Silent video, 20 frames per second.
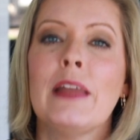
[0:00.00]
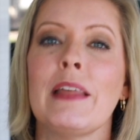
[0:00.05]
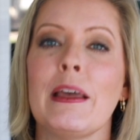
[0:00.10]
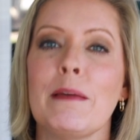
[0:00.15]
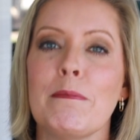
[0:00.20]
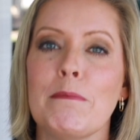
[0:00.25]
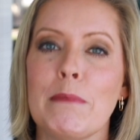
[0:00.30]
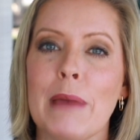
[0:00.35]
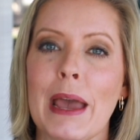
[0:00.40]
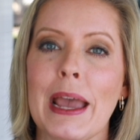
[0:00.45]

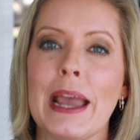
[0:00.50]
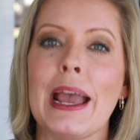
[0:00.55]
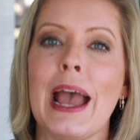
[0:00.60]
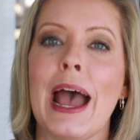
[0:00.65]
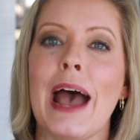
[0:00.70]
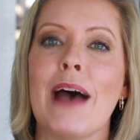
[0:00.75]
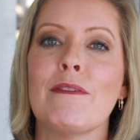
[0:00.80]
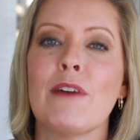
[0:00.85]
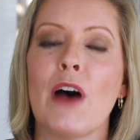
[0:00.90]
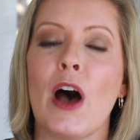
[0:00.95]
they may
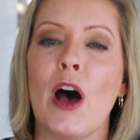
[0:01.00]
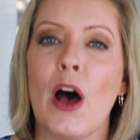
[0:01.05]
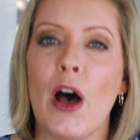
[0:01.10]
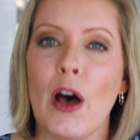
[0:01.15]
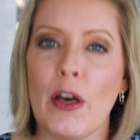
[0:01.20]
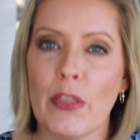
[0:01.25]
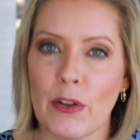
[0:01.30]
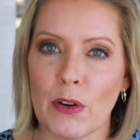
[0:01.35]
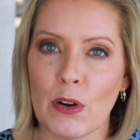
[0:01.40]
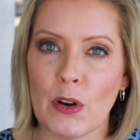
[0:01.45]
have
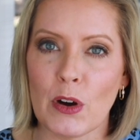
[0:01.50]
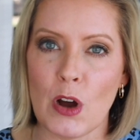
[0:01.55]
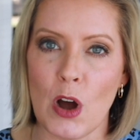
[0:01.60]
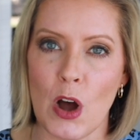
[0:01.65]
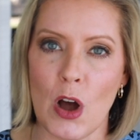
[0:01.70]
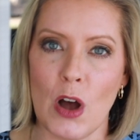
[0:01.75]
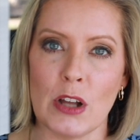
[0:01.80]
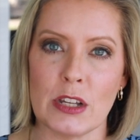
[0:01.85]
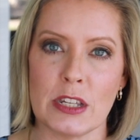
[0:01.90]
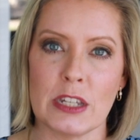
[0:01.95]
other
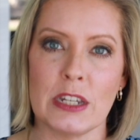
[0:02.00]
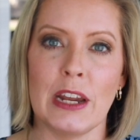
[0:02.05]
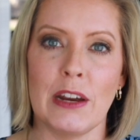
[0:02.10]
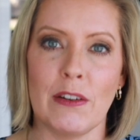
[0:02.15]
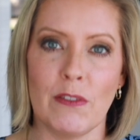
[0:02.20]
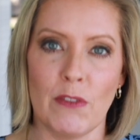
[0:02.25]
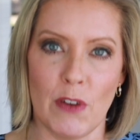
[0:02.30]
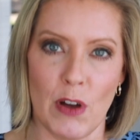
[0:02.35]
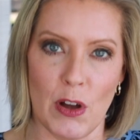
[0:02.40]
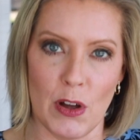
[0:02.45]
costs
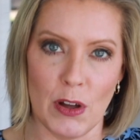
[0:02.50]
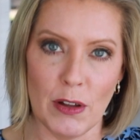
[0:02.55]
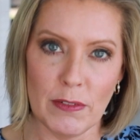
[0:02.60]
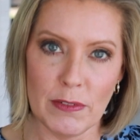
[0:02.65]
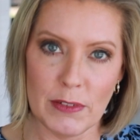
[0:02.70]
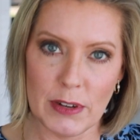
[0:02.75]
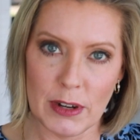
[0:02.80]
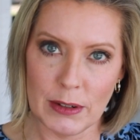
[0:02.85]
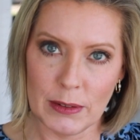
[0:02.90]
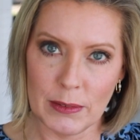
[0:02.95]

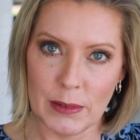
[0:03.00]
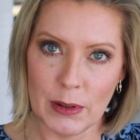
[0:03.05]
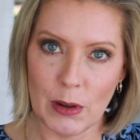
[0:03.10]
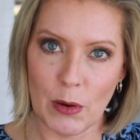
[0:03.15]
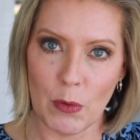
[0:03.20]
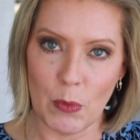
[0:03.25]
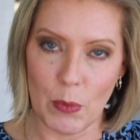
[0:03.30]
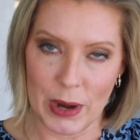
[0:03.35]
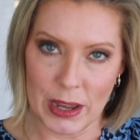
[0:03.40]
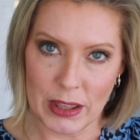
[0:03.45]
involved
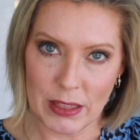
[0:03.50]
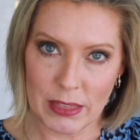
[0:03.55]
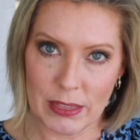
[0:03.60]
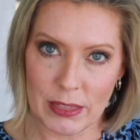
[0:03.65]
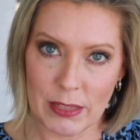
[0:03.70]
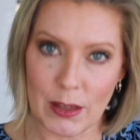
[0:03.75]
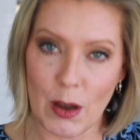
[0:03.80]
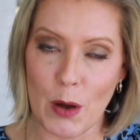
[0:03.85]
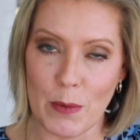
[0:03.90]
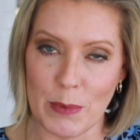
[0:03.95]
with
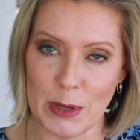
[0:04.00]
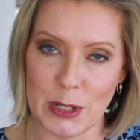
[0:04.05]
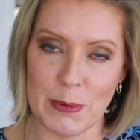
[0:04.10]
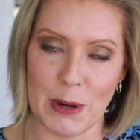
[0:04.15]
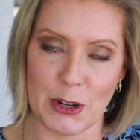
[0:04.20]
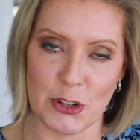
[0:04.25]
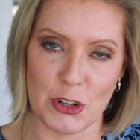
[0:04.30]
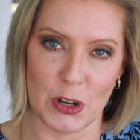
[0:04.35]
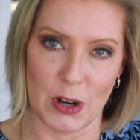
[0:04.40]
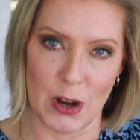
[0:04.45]
the home
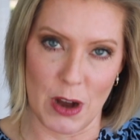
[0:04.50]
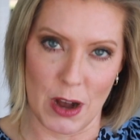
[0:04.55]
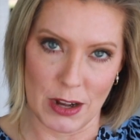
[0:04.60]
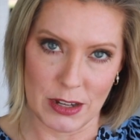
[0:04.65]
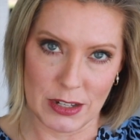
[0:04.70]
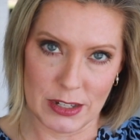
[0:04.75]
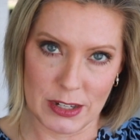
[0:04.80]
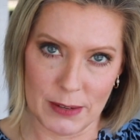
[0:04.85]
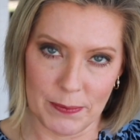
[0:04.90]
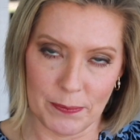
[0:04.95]
inspection
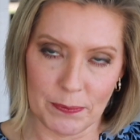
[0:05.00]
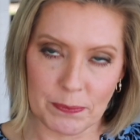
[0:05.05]
cost.